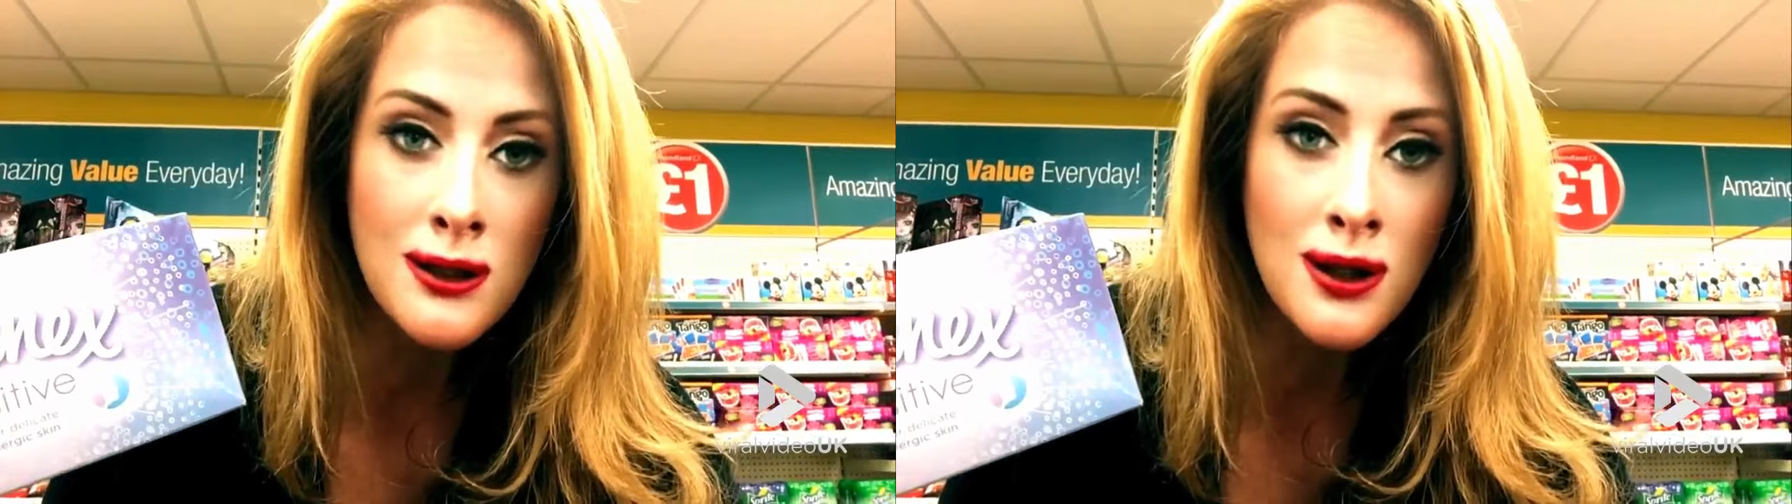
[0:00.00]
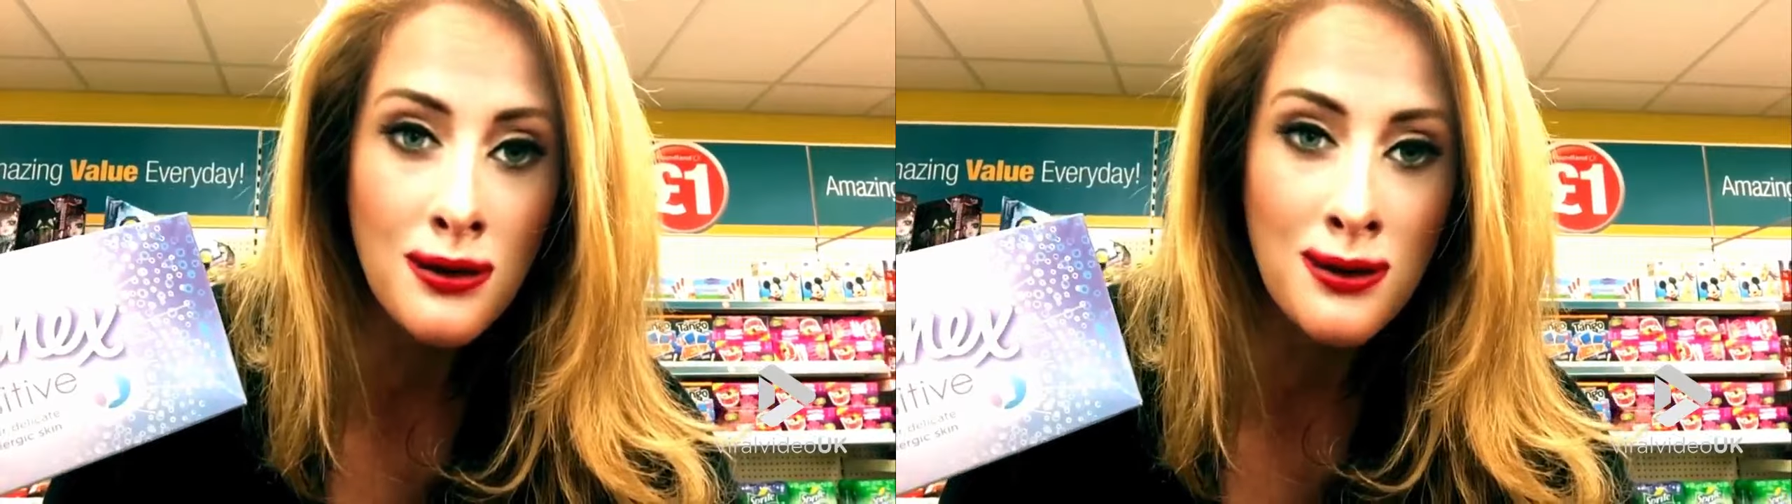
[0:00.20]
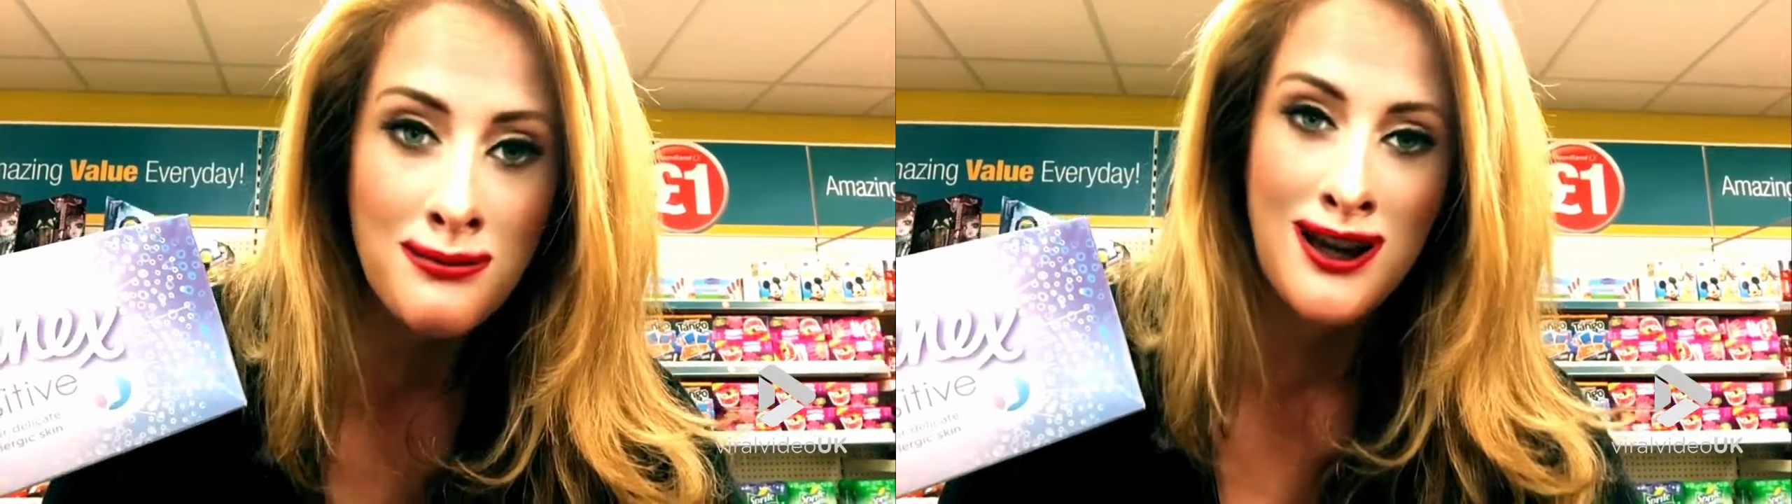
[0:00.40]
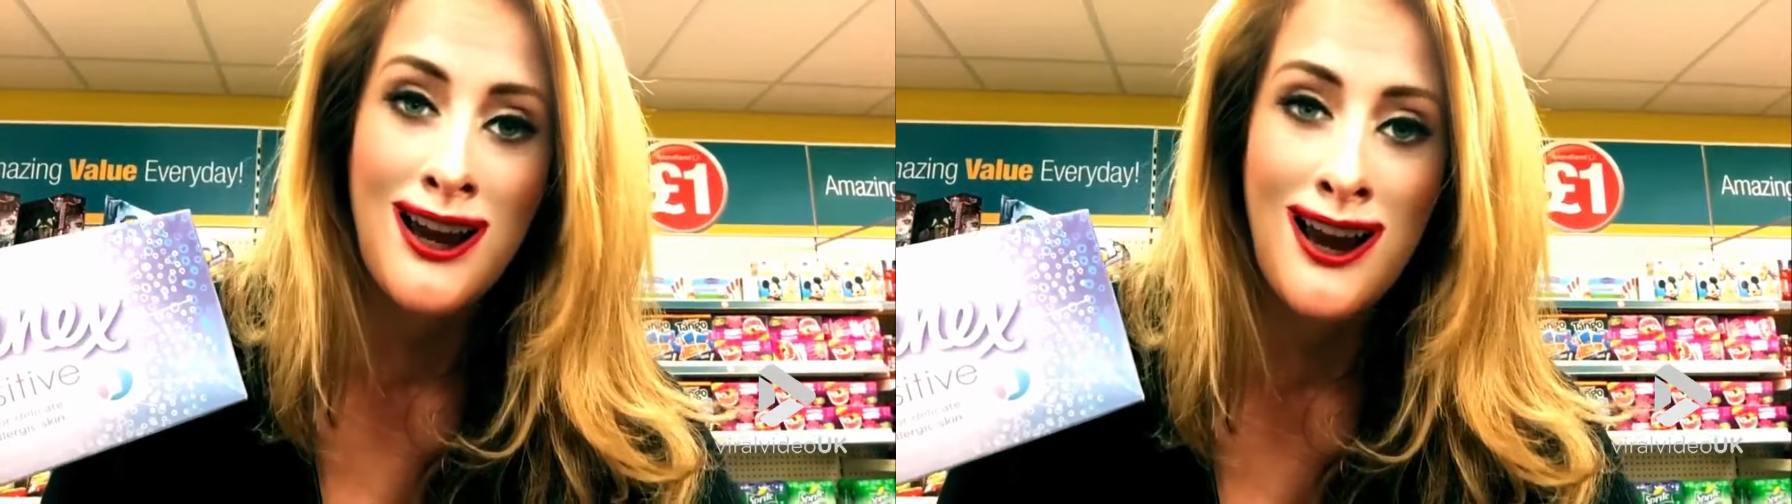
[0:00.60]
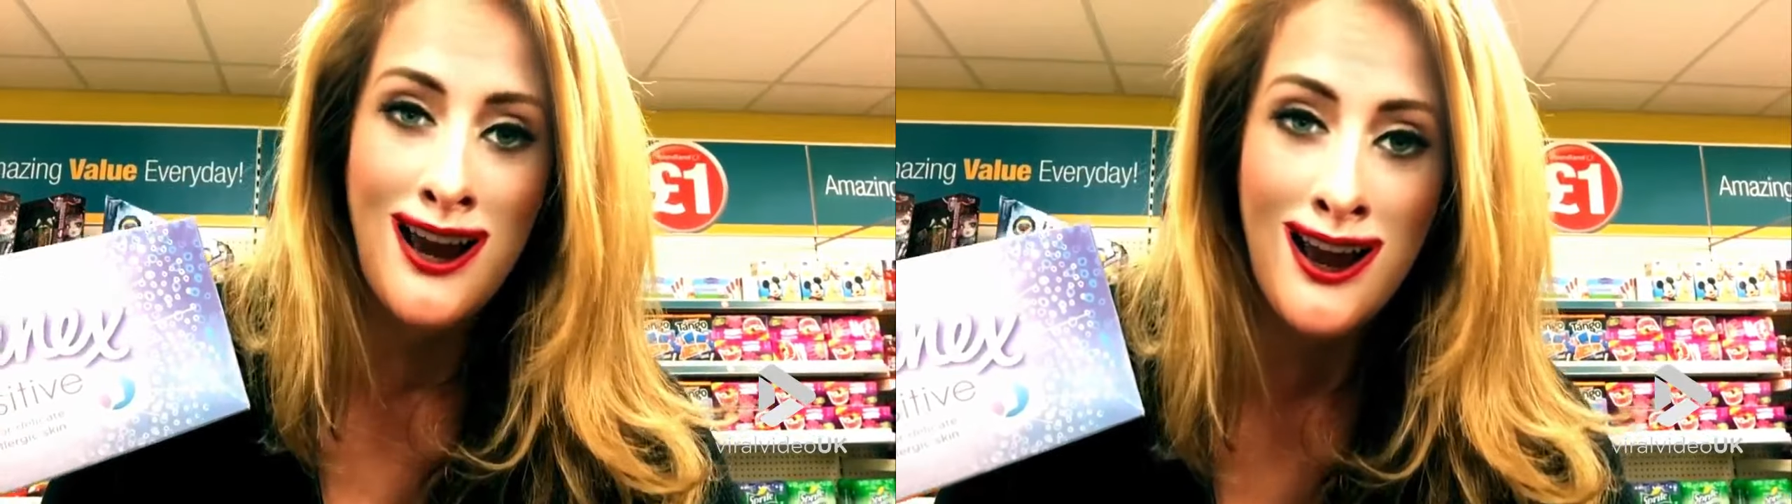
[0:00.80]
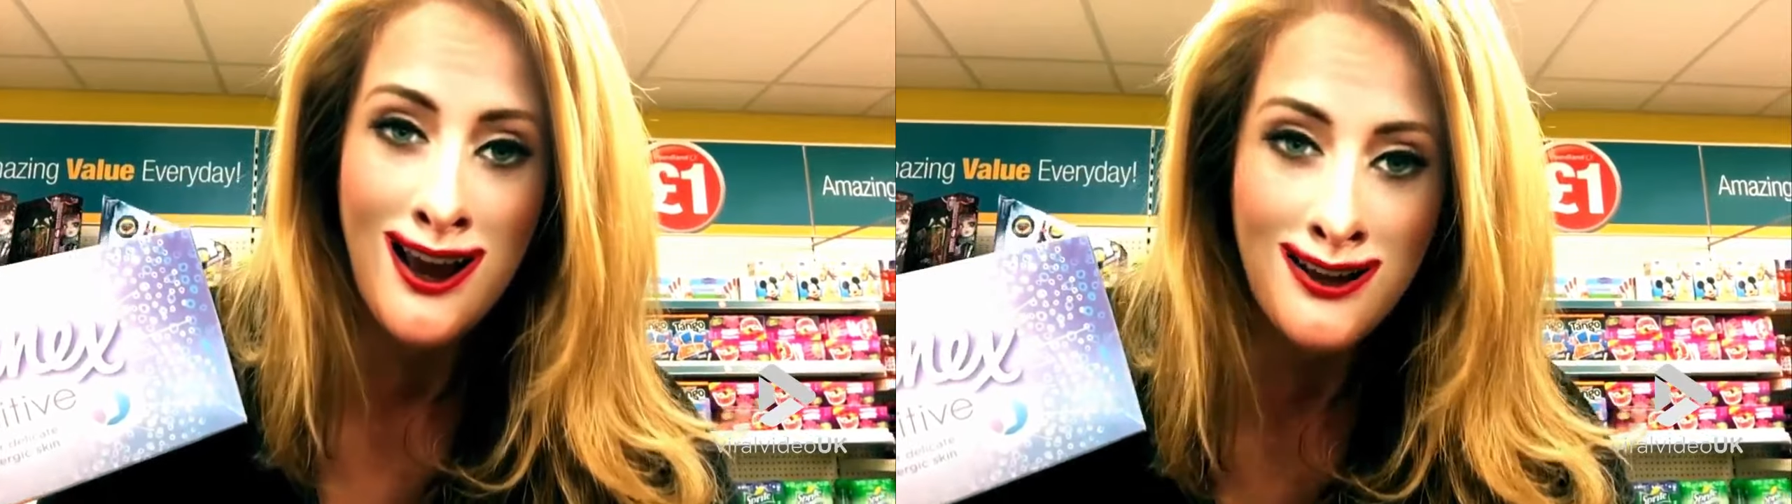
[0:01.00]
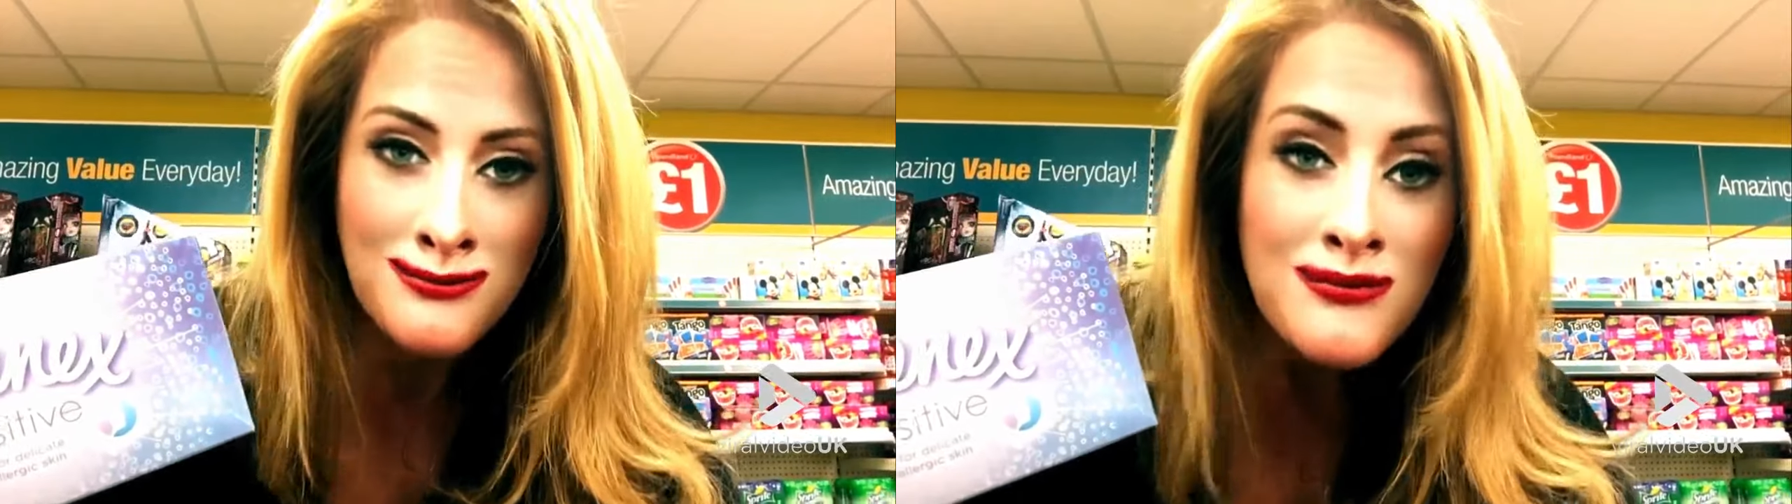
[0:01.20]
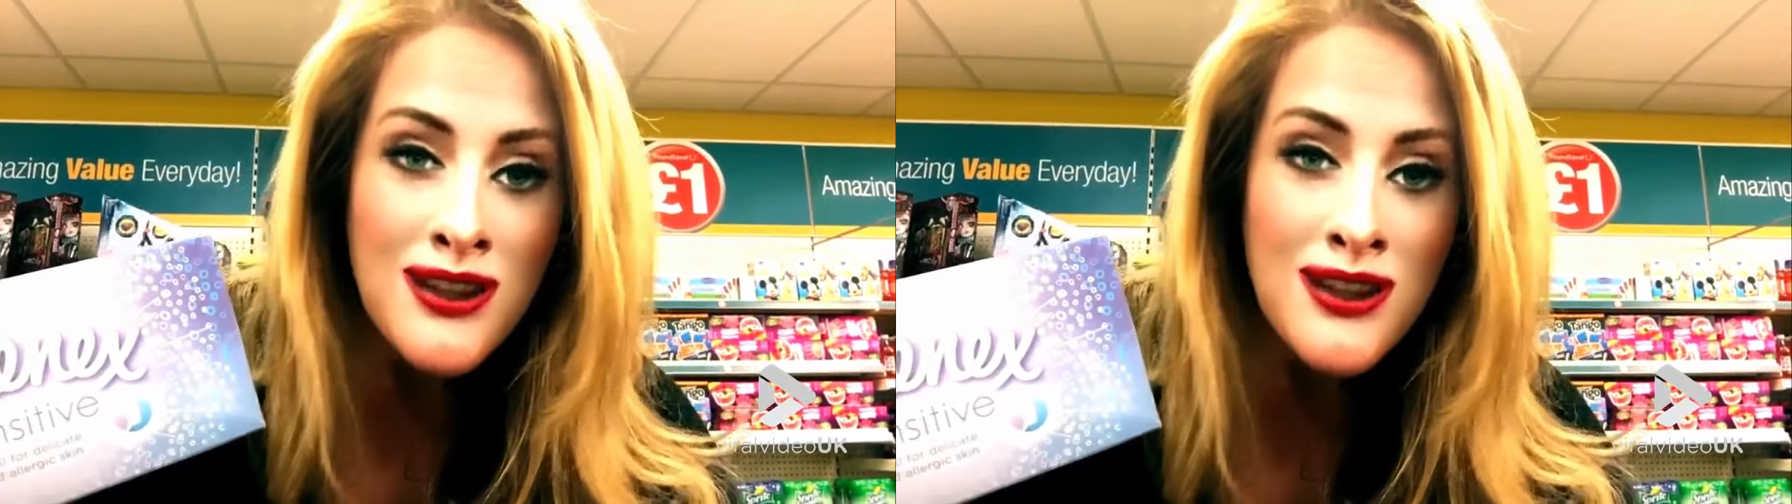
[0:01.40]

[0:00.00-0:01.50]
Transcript: in Tottenham. Ah!